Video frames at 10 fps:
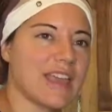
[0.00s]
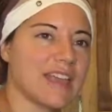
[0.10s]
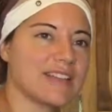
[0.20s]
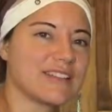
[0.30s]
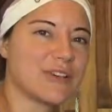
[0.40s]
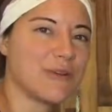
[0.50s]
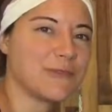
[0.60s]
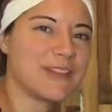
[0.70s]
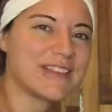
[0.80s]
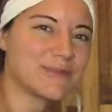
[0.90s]
and so
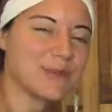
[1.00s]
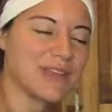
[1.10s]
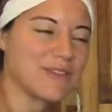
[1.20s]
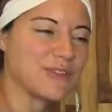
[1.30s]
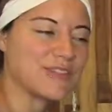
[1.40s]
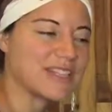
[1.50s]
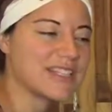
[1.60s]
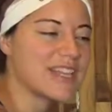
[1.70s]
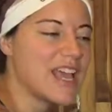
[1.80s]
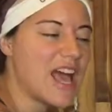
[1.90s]
hopefully this will give you just